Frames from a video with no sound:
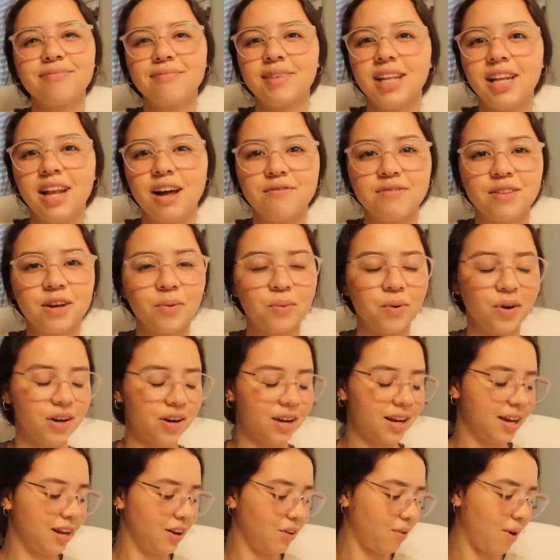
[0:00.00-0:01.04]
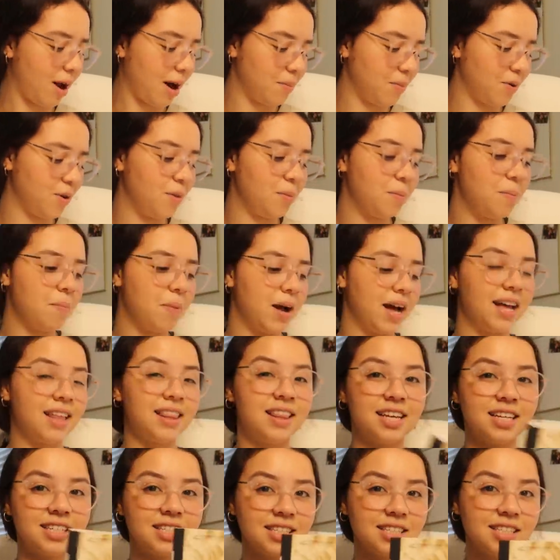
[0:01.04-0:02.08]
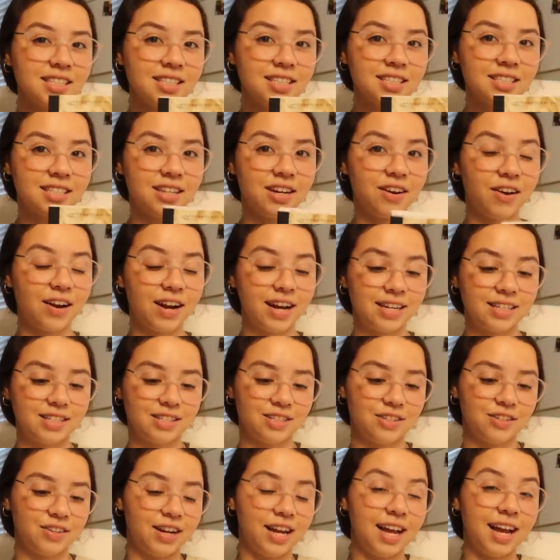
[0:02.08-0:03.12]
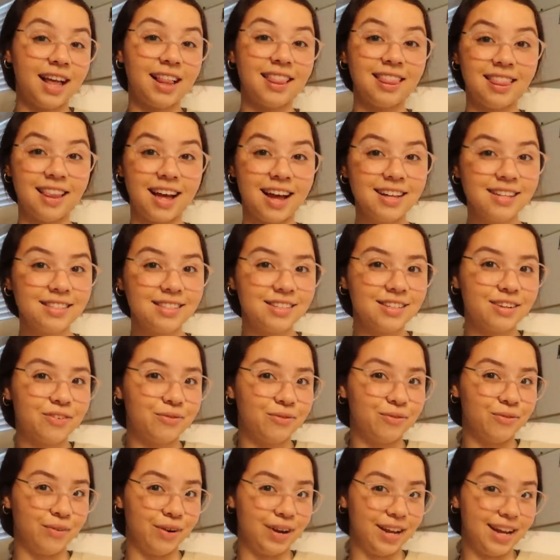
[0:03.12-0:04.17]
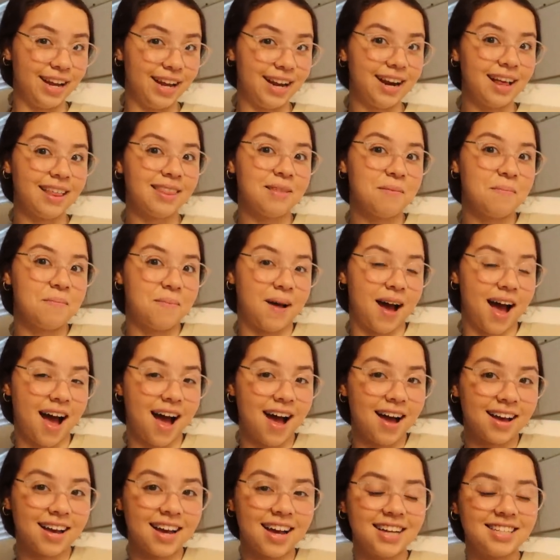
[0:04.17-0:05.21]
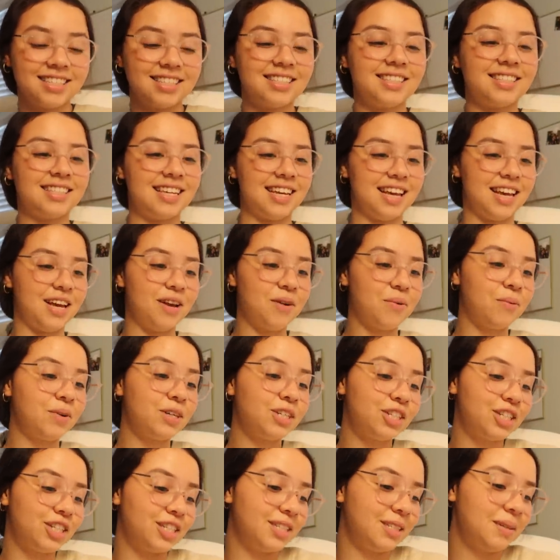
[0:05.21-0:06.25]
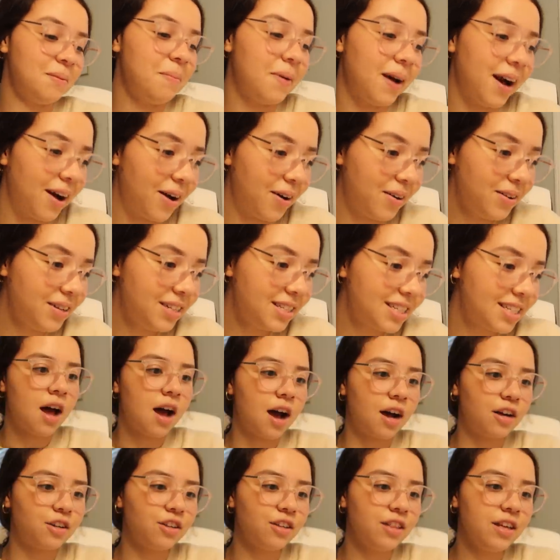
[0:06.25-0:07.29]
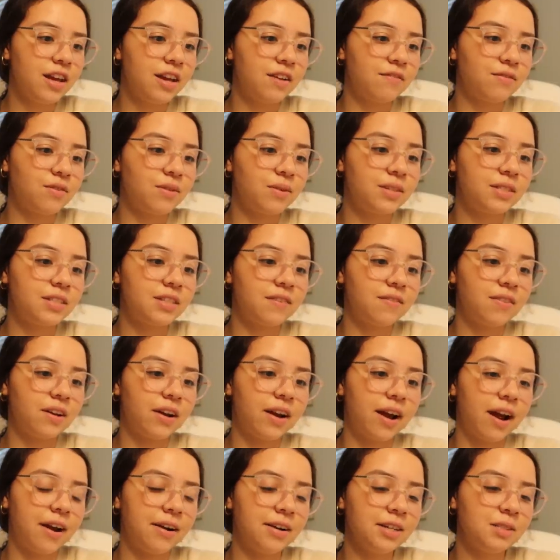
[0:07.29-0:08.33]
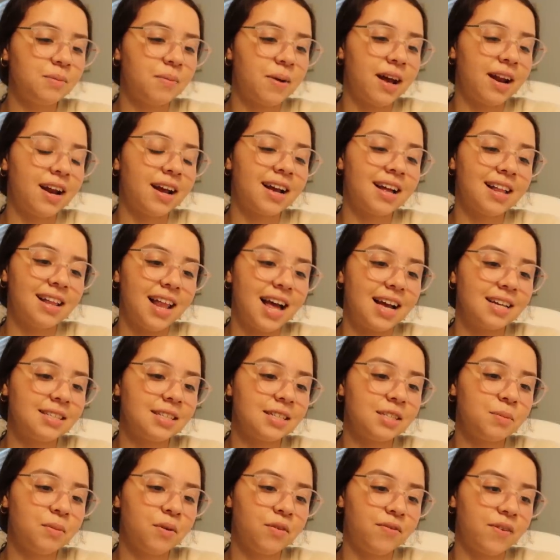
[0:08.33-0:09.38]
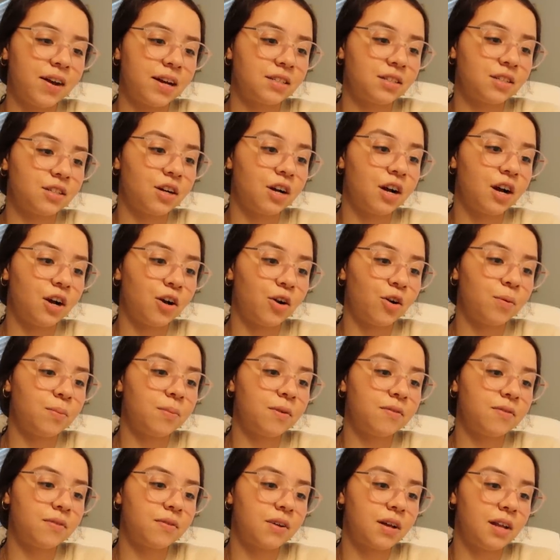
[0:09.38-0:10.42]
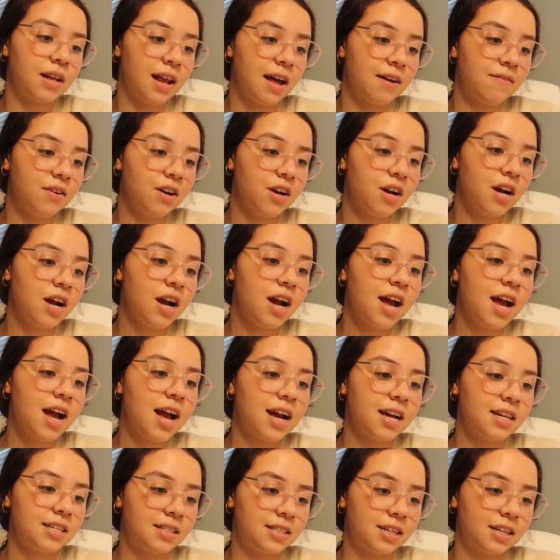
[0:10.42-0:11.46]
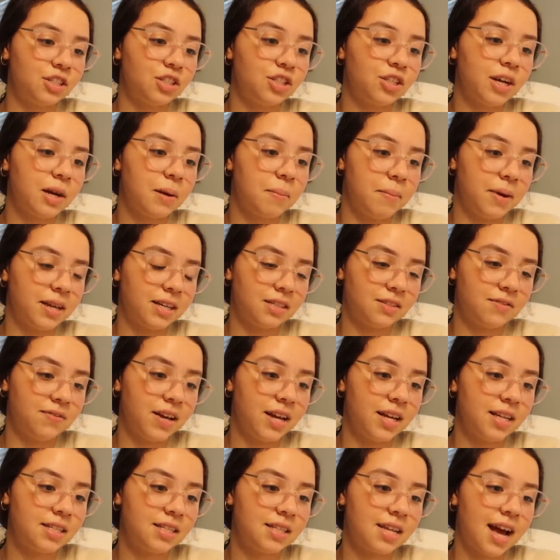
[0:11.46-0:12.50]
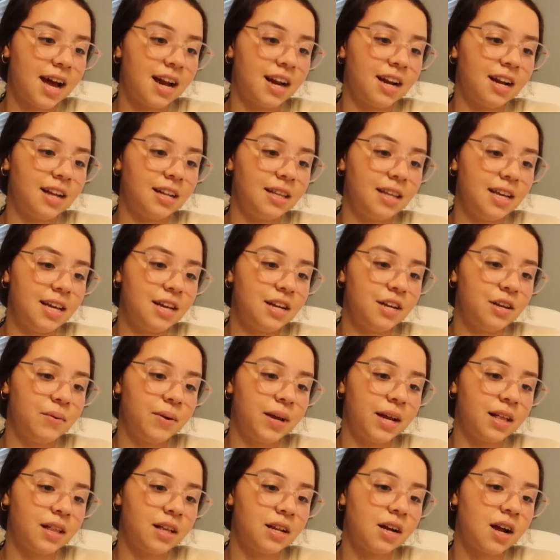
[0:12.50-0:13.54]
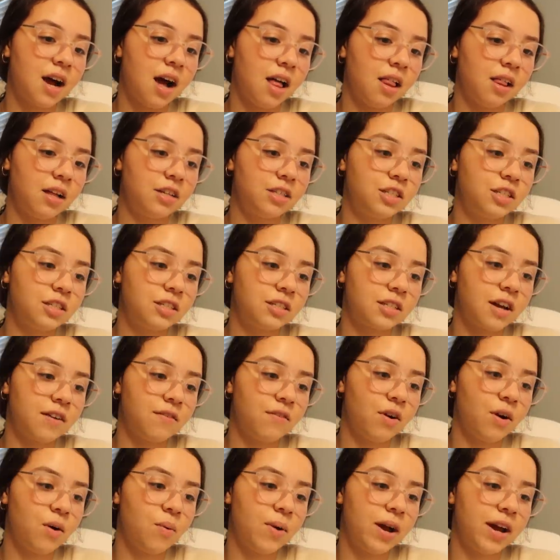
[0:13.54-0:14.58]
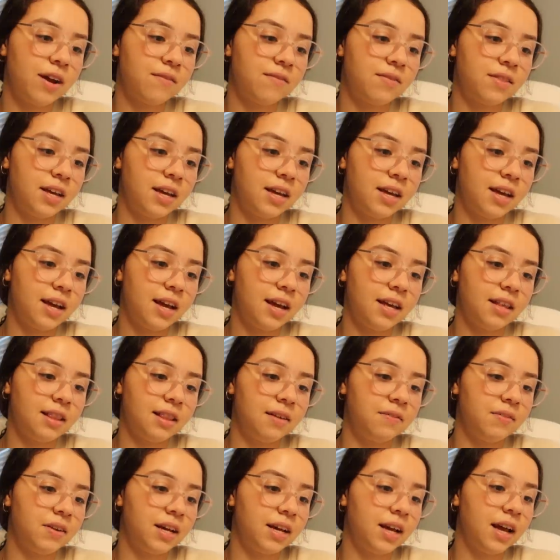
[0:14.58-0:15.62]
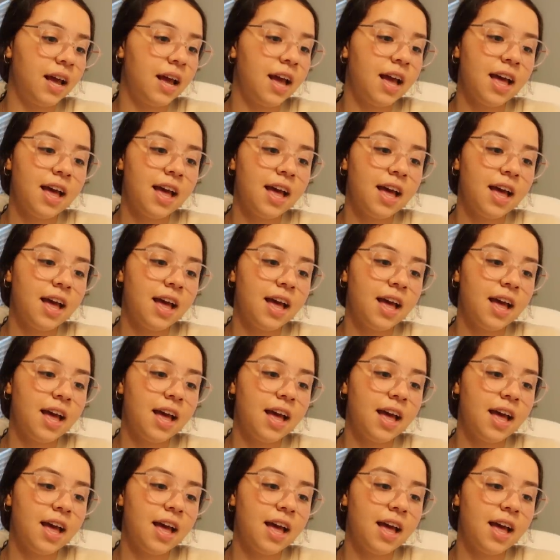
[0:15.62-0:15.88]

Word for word: love their work incredible but this is the secret history let's read the back and see what she's about under the influence of their charismatic classics professor a group of clever eccentric misfits at an elite new england college discover a way of thinking and living